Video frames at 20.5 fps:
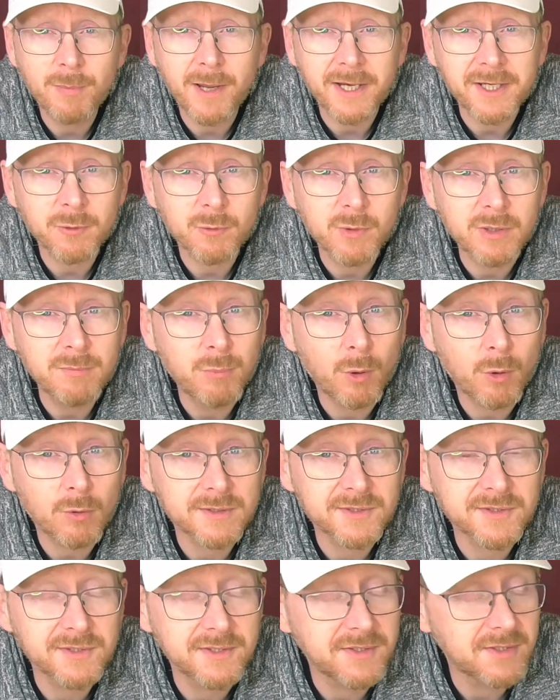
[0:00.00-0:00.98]
battery
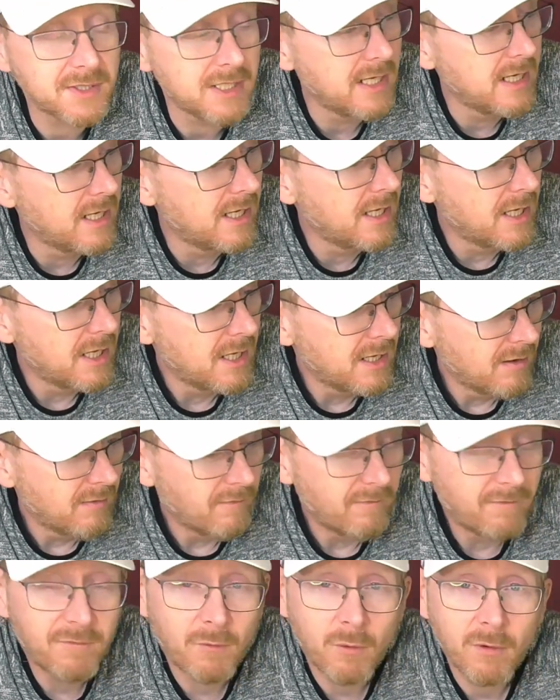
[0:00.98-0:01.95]
boxes,
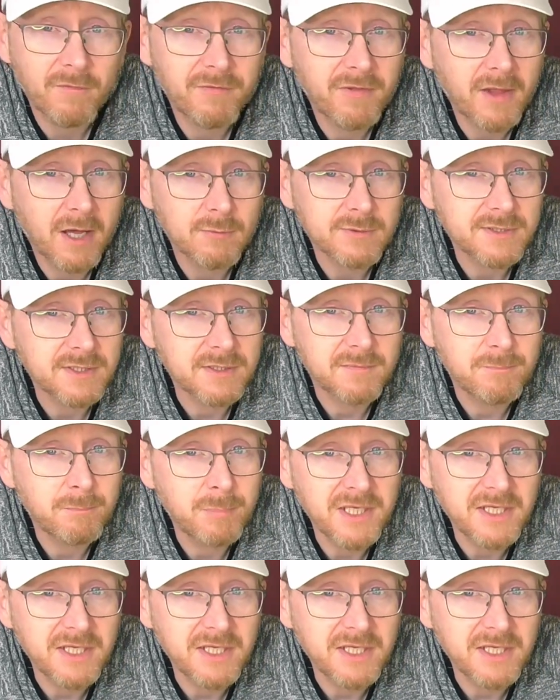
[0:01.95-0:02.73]
4,000